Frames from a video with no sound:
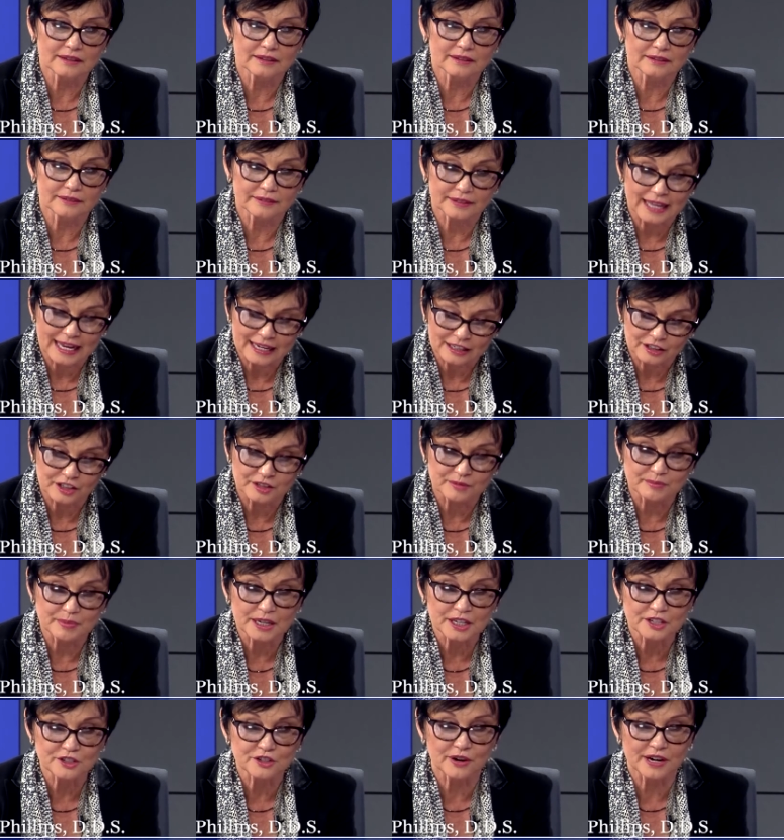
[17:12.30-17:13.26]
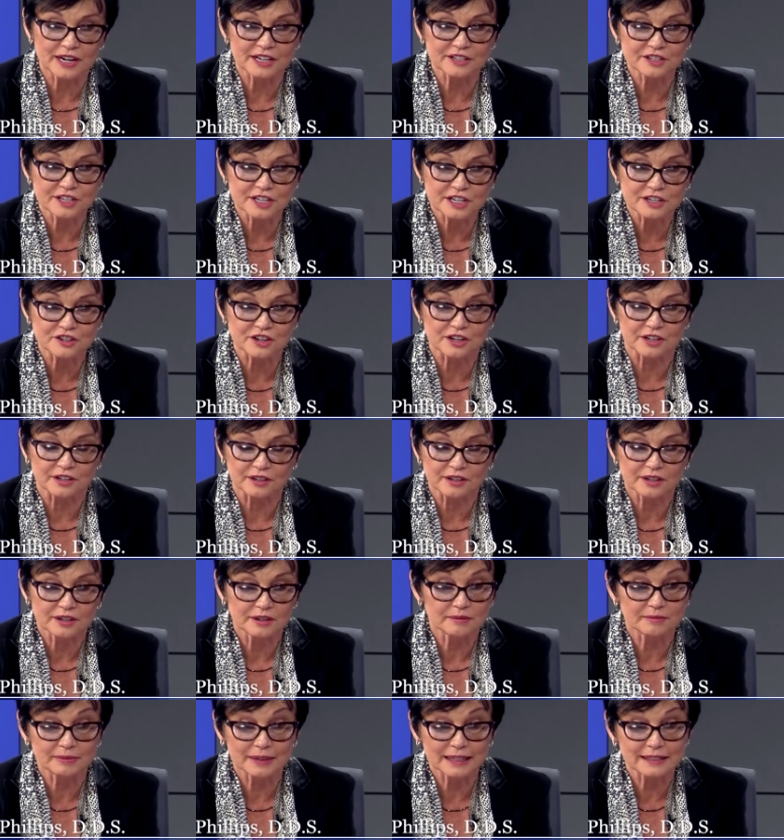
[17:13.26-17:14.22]
that could be a transition,
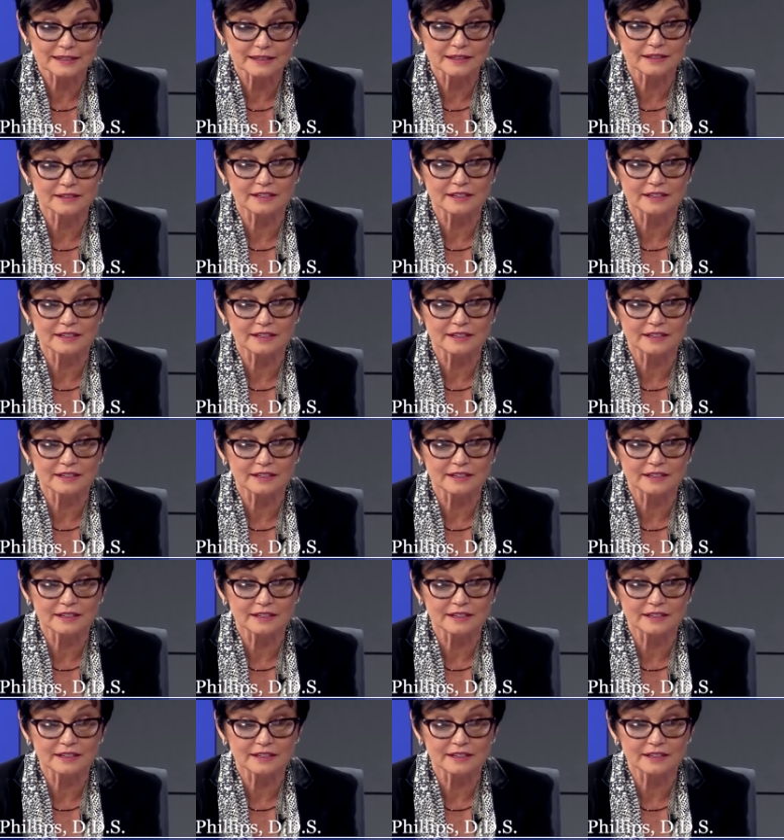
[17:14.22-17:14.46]
but